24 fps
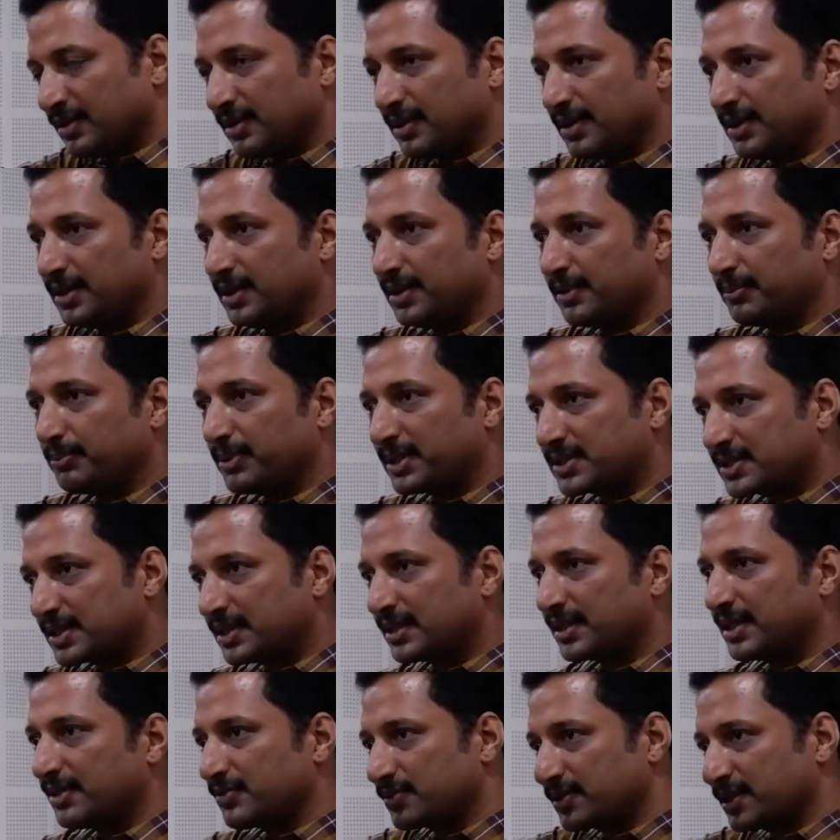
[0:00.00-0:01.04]

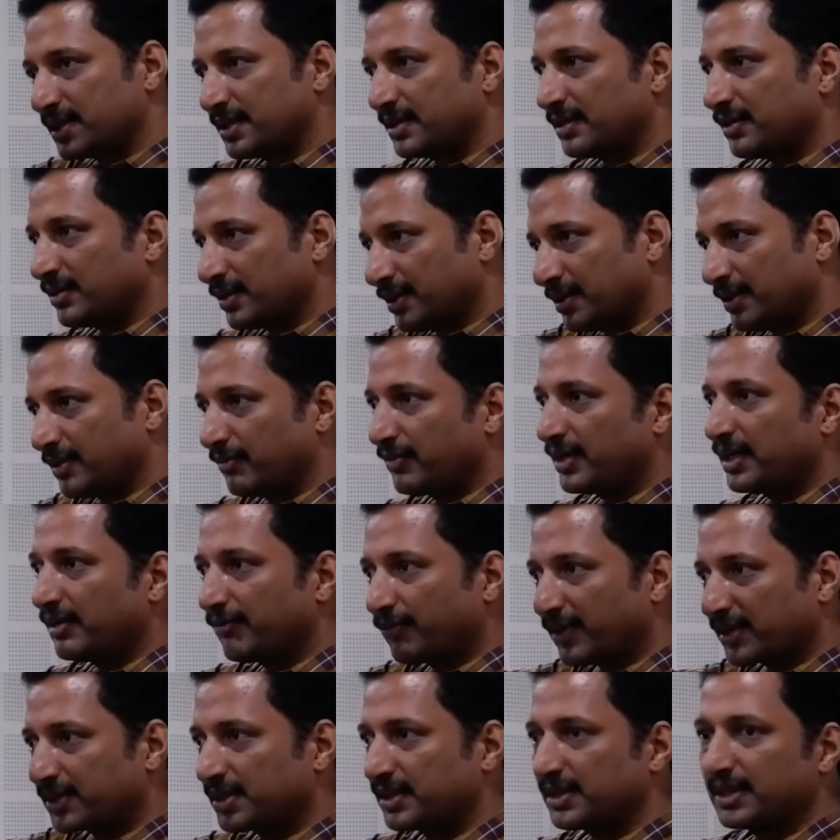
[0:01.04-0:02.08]
pixel gives every
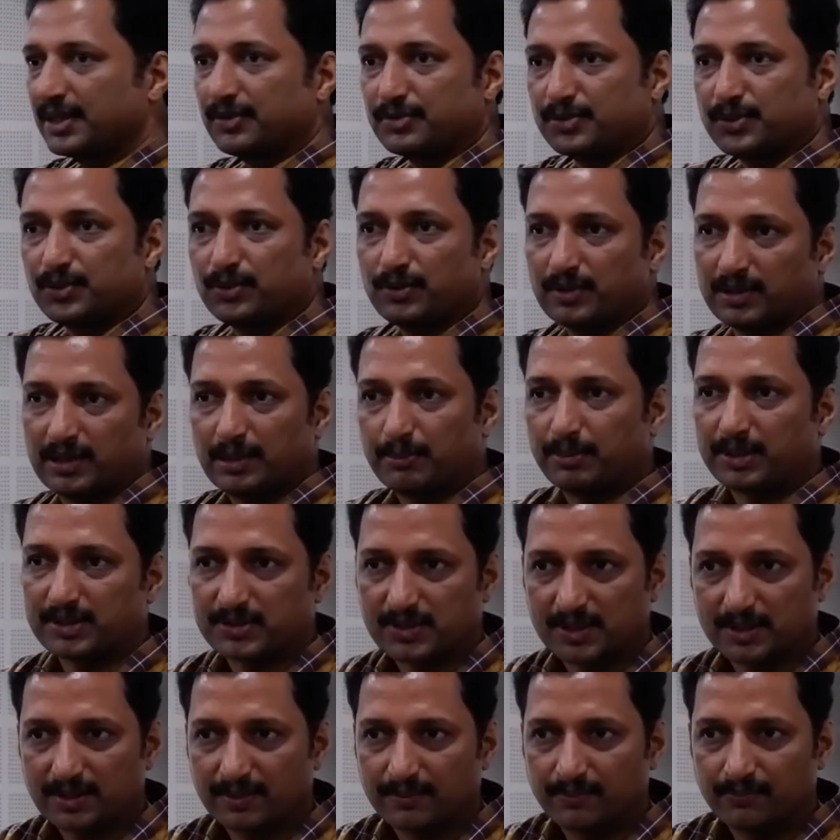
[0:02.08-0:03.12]
deflection gives you a
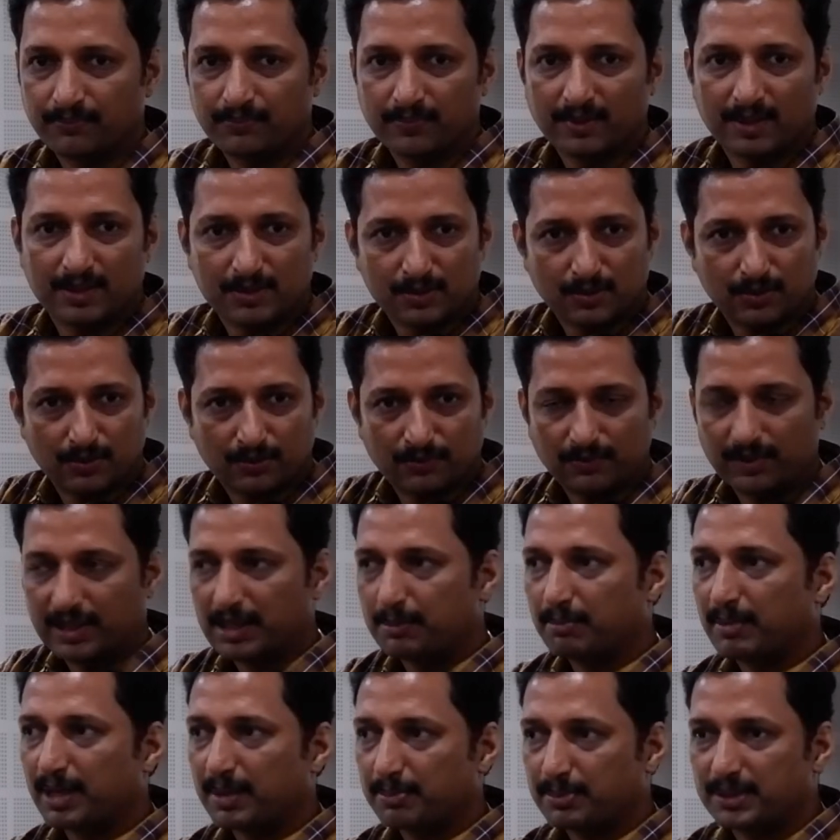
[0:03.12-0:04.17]
pixel, so we
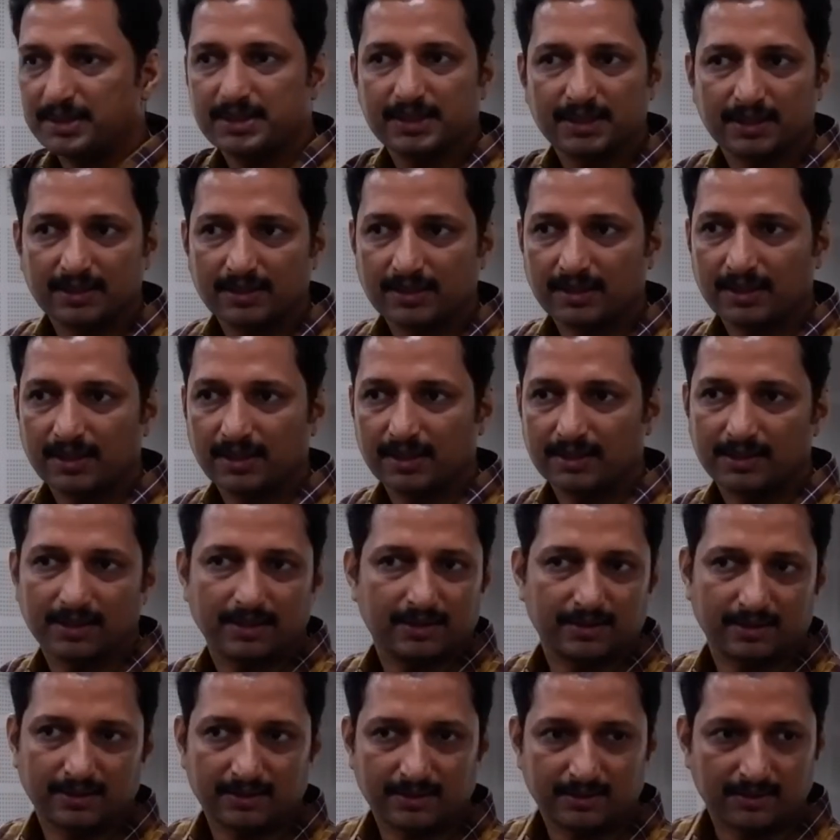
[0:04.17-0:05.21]
can map it and
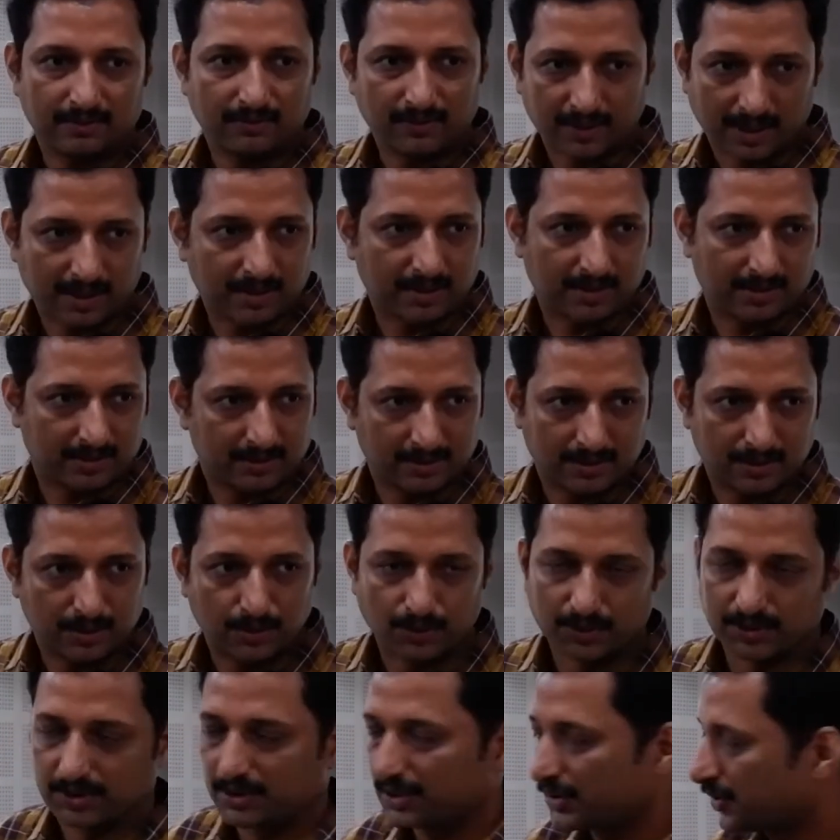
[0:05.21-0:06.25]
then we can do it.